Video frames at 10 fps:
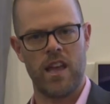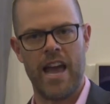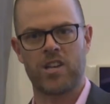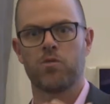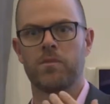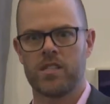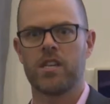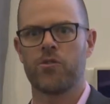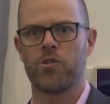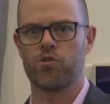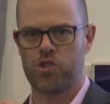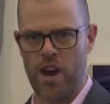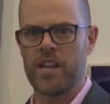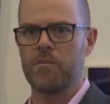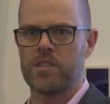actual material,
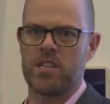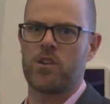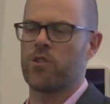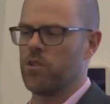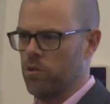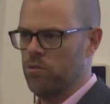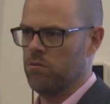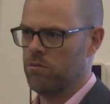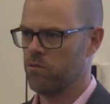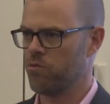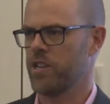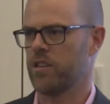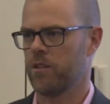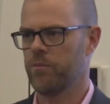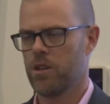training material written.